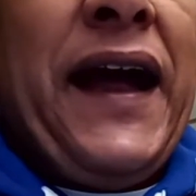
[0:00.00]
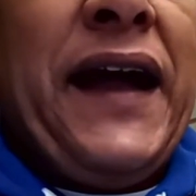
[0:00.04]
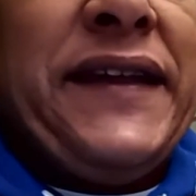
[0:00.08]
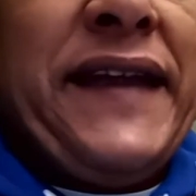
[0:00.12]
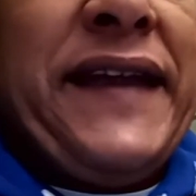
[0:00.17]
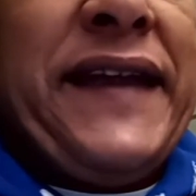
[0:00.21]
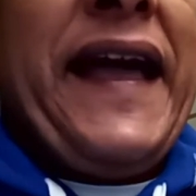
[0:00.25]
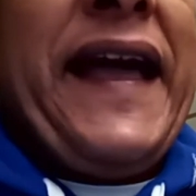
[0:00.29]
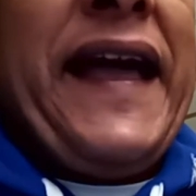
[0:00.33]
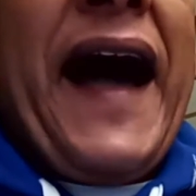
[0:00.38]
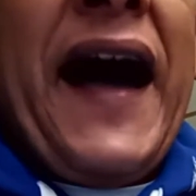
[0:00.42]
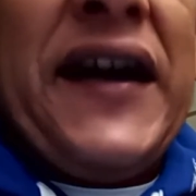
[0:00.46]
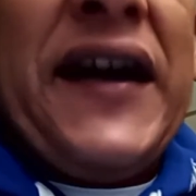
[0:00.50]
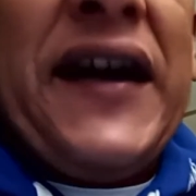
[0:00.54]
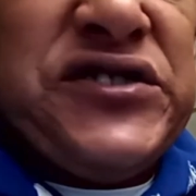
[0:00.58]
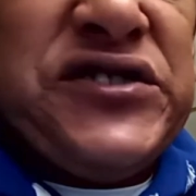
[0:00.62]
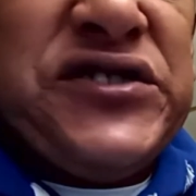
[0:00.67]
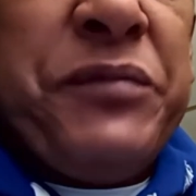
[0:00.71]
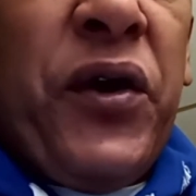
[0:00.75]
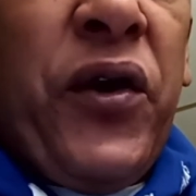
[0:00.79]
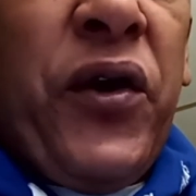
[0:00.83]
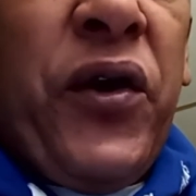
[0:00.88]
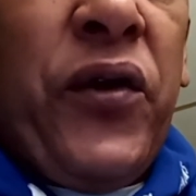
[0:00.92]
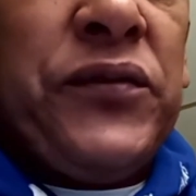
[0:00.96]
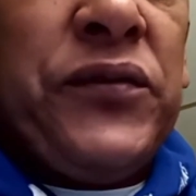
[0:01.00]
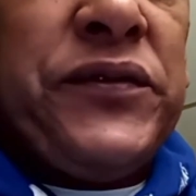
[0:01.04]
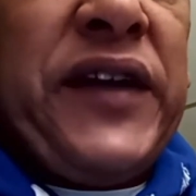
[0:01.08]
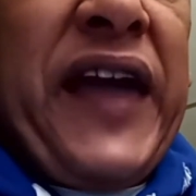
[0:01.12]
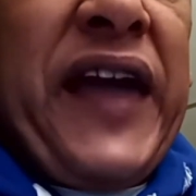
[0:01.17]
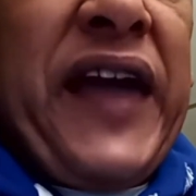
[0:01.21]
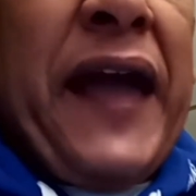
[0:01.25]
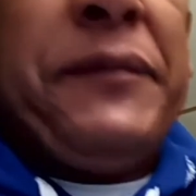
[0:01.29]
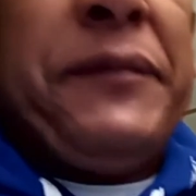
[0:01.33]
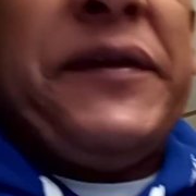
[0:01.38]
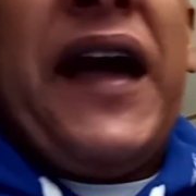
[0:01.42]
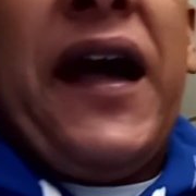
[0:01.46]
Nate Archibald
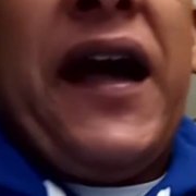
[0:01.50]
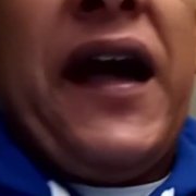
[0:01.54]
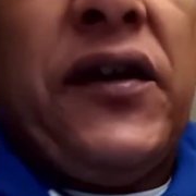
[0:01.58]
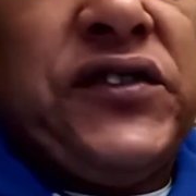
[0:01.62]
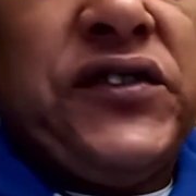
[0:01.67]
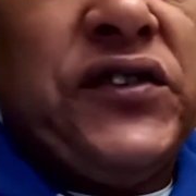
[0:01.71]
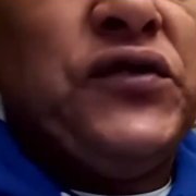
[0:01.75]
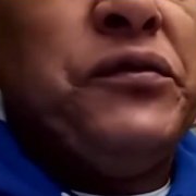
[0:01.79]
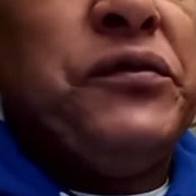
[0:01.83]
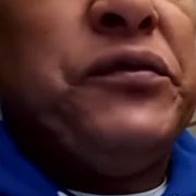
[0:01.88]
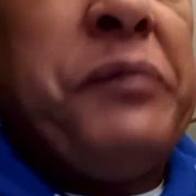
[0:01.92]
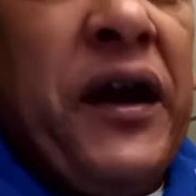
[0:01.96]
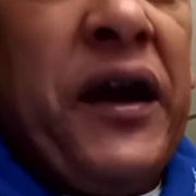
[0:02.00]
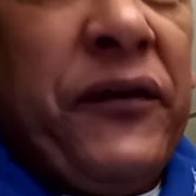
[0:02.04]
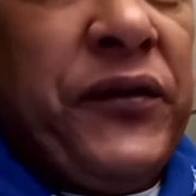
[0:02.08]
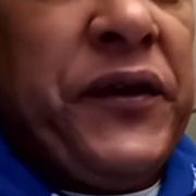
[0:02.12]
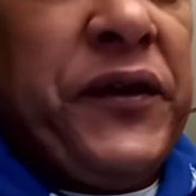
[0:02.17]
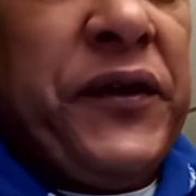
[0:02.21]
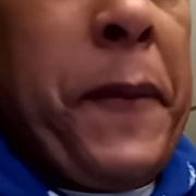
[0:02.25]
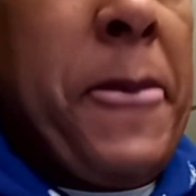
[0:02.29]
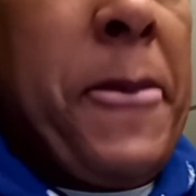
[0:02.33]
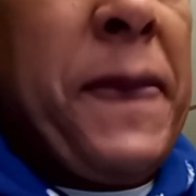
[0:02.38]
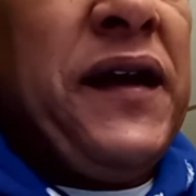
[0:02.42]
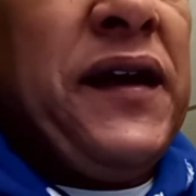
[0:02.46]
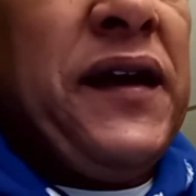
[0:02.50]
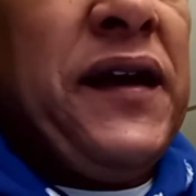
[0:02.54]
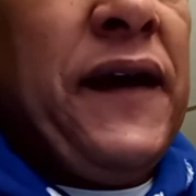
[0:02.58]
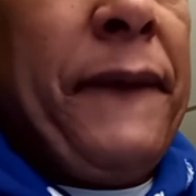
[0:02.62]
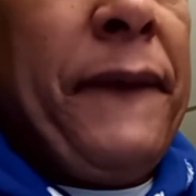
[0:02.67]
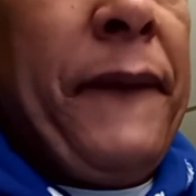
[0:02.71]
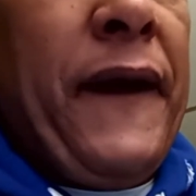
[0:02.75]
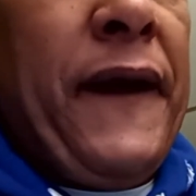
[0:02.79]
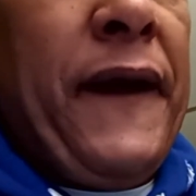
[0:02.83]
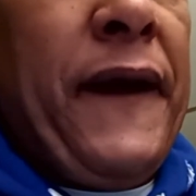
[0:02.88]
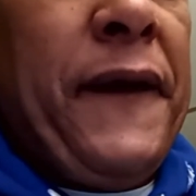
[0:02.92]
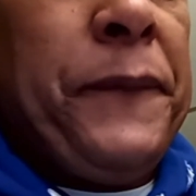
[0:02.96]
came down to New Bedford
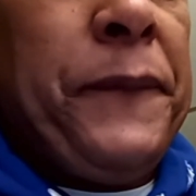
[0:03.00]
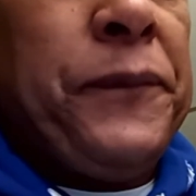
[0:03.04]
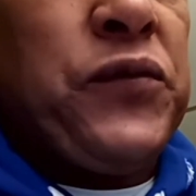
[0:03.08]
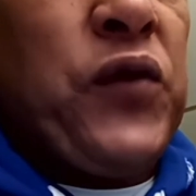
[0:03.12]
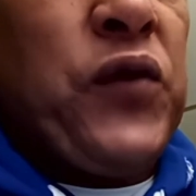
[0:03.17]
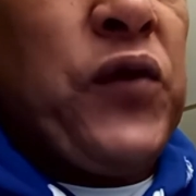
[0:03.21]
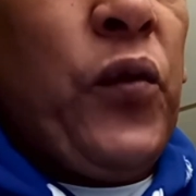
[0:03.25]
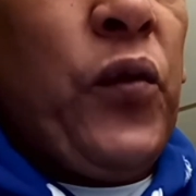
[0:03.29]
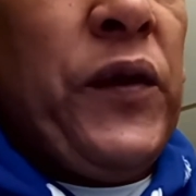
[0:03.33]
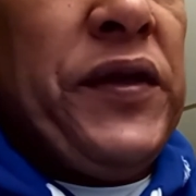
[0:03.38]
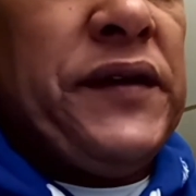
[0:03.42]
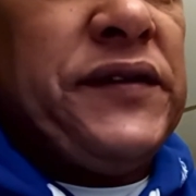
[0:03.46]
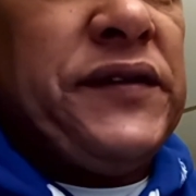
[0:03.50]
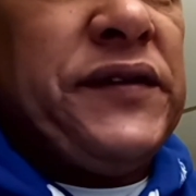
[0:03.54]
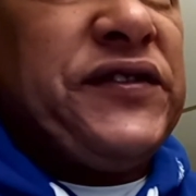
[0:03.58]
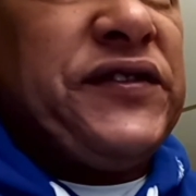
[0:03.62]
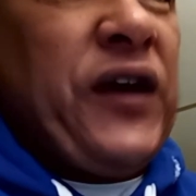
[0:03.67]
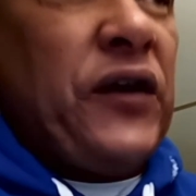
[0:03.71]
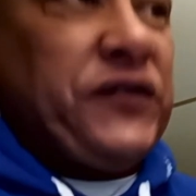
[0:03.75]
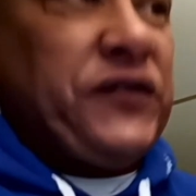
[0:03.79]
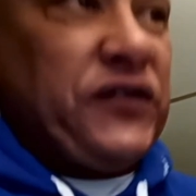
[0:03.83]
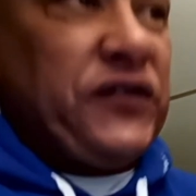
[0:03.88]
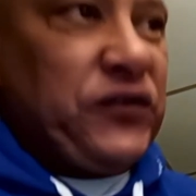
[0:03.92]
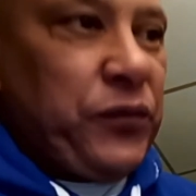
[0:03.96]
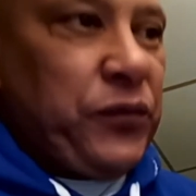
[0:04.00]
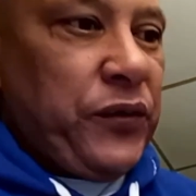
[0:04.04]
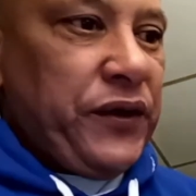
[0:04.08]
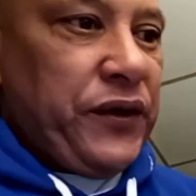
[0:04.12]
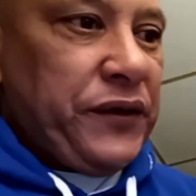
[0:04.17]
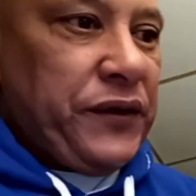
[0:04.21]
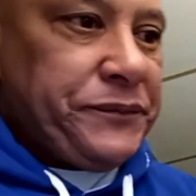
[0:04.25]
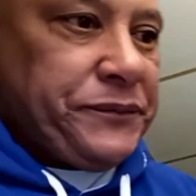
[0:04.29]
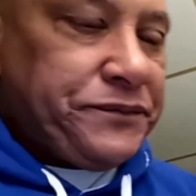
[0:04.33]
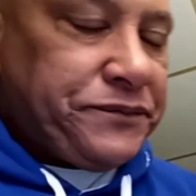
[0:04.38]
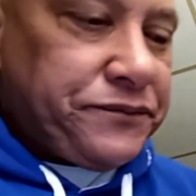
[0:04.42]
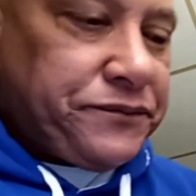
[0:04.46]
when the Celtics were
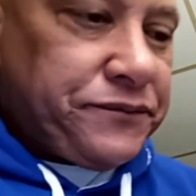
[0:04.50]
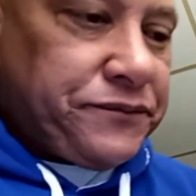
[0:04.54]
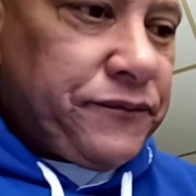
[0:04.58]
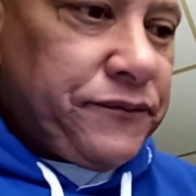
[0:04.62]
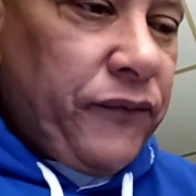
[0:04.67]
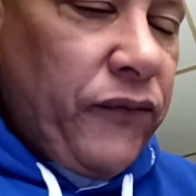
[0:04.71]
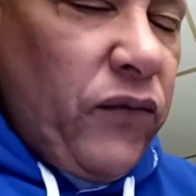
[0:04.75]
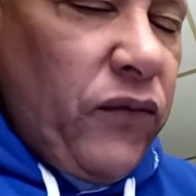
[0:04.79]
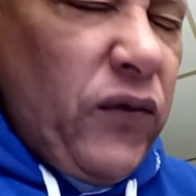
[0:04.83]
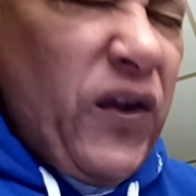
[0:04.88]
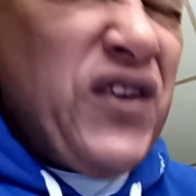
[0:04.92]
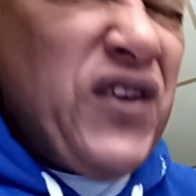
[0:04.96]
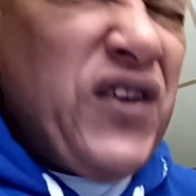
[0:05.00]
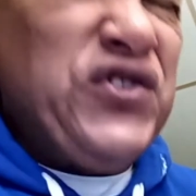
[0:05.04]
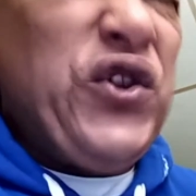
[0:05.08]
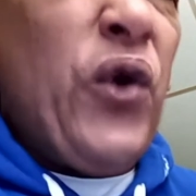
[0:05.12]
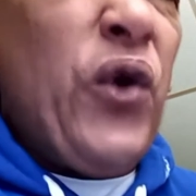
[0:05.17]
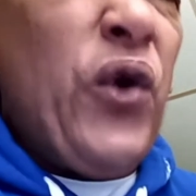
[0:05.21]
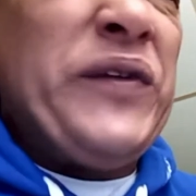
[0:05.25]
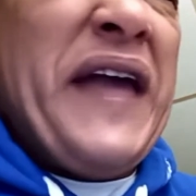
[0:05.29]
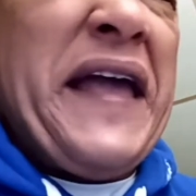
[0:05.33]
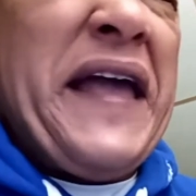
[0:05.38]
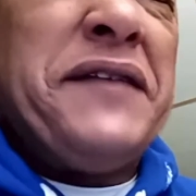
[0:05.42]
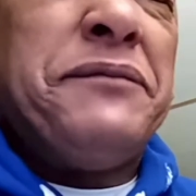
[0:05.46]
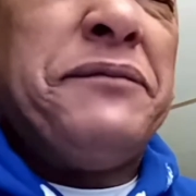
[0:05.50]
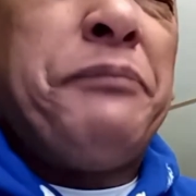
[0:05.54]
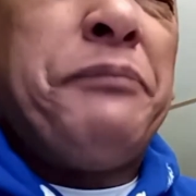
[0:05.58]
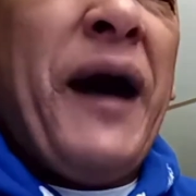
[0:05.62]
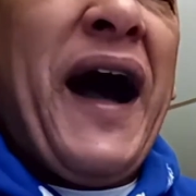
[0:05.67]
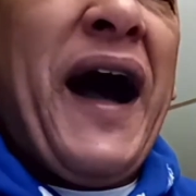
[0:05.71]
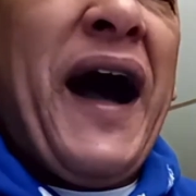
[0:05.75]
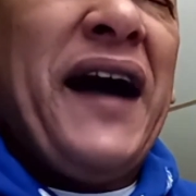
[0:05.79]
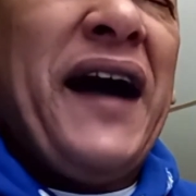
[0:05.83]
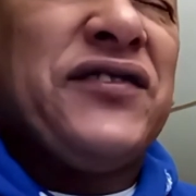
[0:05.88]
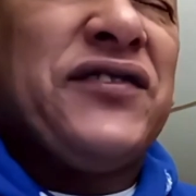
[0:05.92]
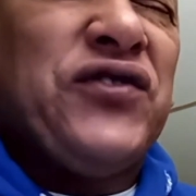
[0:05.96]
donating
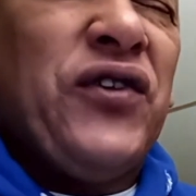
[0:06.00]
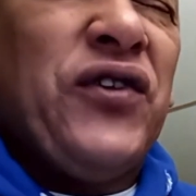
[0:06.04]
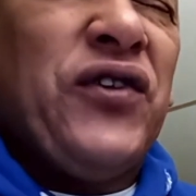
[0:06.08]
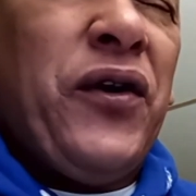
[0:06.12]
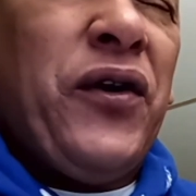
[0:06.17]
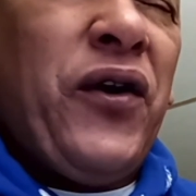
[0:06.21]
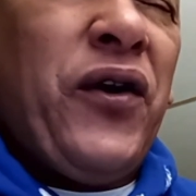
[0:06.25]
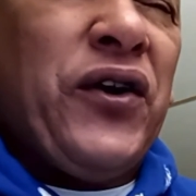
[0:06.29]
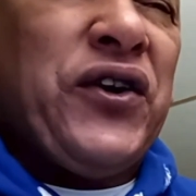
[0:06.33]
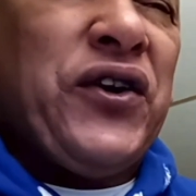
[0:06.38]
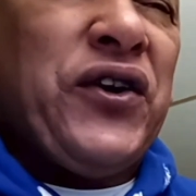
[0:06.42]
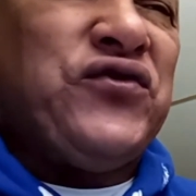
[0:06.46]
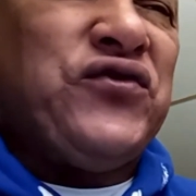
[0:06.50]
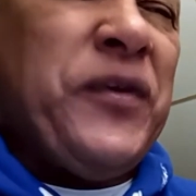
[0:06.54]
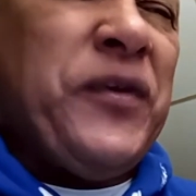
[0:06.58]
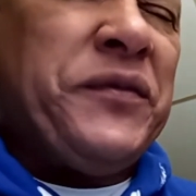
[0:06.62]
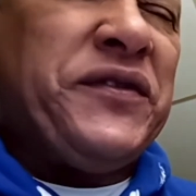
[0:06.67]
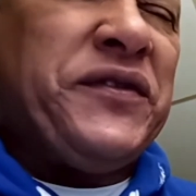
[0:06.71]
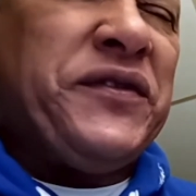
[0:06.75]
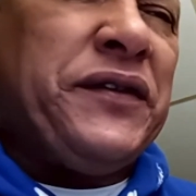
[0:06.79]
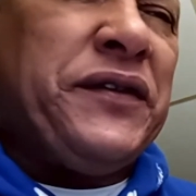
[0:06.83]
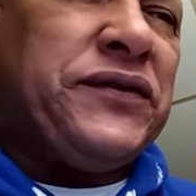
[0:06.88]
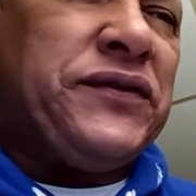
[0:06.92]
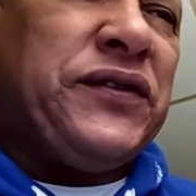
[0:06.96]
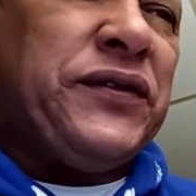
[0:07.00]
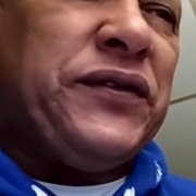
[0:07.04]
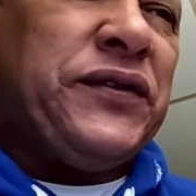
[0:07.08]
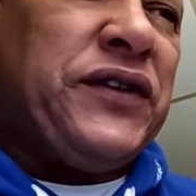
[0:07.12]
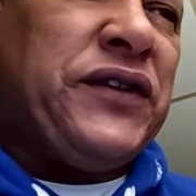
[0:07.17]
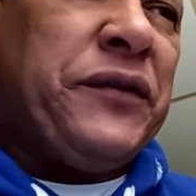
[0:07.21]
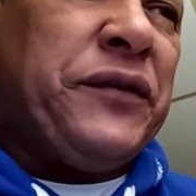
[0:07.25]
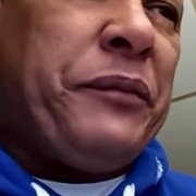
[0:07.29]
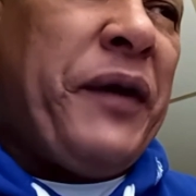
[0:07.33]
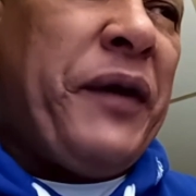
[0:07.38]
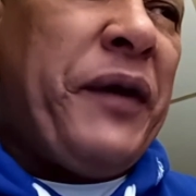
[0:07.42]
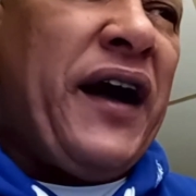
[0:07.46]
parks or contributing to
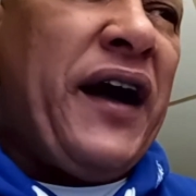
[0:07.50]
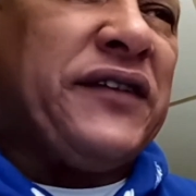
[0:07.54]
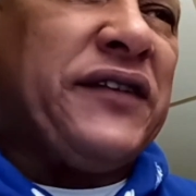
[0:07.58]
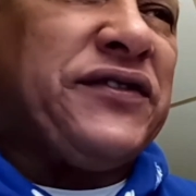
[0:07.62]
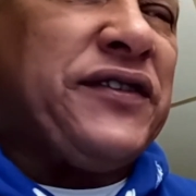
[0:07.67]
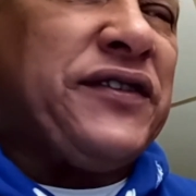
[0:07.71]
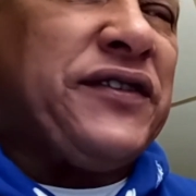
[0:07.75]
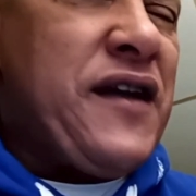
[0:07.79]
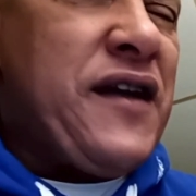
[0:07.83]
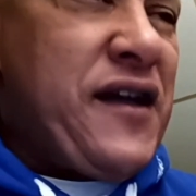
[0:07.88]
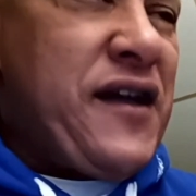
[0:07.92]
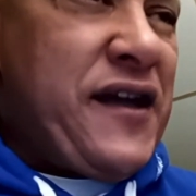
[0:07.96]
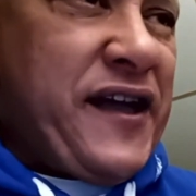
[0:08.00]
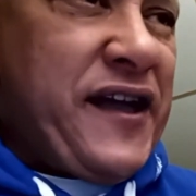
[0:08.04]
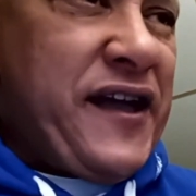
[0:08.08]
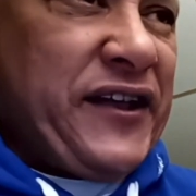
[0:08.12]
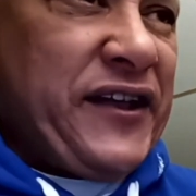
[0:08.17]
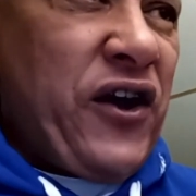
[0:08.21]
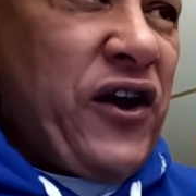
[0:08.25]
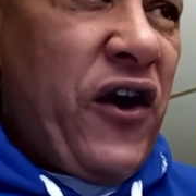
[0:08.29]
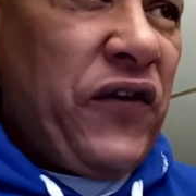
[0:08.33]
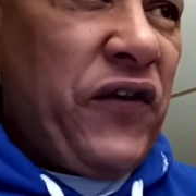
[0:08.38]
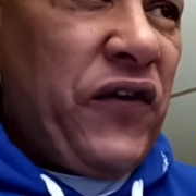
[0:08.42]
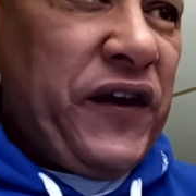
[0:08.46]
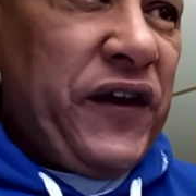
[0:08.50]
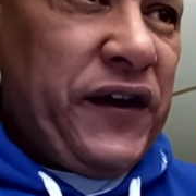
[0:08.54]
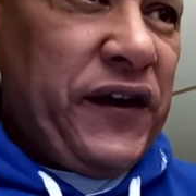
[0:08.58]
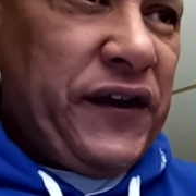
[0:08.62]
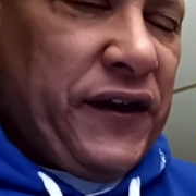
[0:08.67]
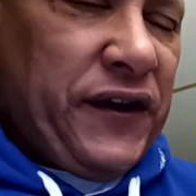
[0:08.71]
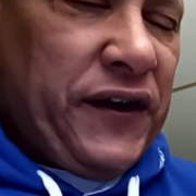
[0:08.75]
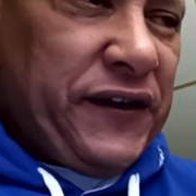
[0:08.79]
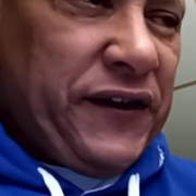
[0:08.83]
parks in all the